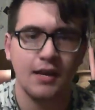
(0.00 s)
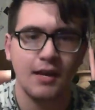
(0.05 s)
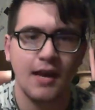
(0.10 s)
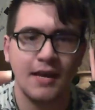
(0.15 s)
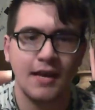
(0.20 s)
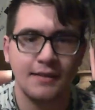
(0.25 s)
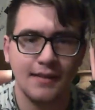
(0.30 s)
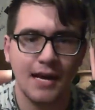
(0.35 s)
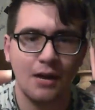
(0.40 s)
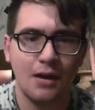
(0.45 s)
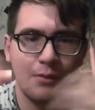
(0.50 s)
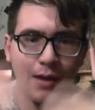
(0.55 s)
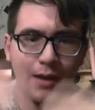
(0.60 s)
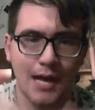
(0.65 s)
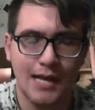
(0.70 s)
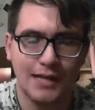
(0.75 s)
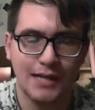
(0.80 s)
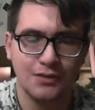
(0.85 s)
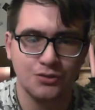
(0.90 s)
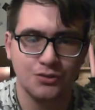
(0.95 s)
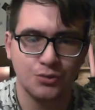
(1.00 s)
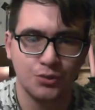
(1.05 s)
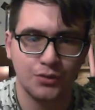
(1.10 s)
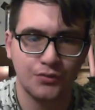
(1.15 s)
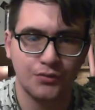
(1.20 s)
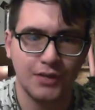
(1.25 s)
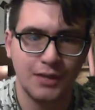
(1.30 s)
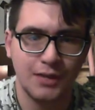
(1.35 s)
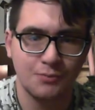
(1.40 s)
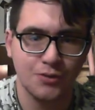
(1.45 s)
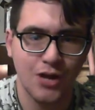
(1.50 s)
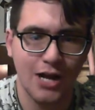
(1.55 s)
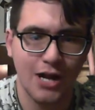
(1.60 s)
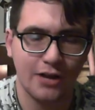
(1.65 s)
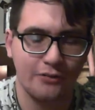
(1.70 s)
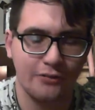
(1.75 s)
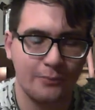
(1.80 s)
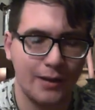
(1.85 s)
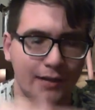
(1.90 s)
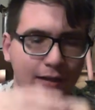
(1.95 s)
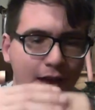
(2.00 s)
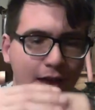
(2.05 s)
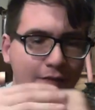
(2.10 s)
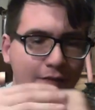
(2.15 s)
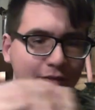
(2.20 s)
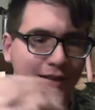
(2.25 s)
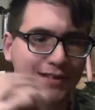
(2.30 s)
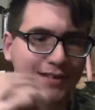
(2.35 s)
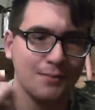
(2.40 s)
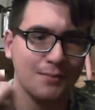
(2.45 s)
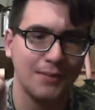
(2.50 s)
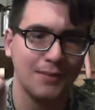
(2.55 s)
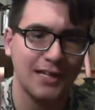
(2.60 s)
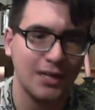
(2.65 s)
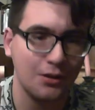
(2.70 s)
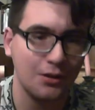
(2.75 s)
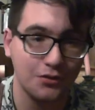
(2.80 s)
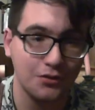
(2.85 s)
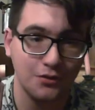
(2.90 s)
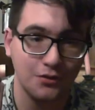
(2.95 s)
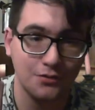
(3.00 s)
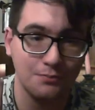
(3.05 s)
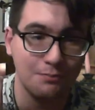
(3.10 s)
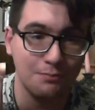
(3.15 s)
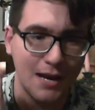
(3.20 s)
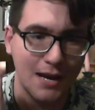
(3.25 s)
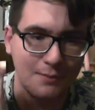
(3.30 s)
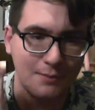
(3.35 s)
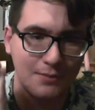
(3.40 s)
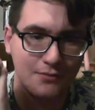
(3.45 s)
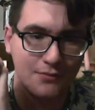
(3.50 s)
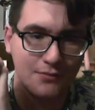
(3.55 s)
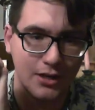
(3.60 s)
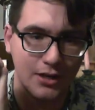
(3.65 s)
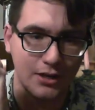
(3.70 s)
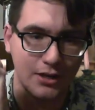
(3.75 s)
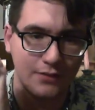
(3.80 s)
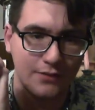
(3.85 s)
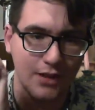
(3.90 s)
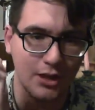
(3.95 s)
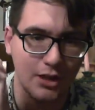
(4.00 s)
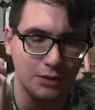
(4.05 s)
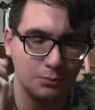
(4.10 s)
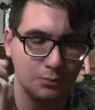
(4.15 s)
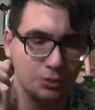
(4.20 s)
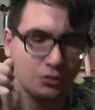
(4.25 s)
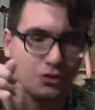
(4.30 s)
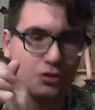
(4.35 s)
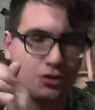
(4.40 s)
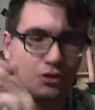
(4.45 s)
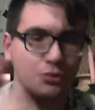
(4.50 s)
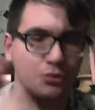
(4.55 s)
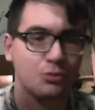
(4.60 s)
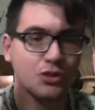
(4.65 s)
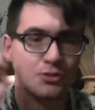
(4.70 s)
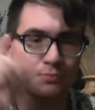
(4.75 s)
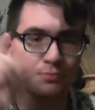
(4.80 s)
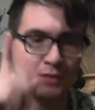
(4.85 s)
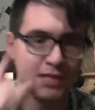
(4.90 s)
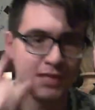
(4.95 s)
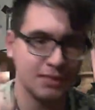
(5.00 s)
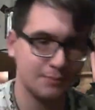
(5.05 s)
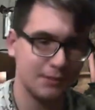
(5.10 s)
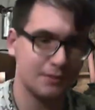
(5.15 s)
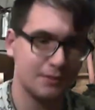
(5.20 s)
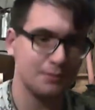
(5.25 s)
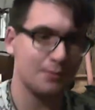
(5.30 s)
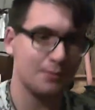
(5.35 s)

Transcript: And that way I can sort of keep track of my life. That's something else that might be very valuable to you, which brings me to my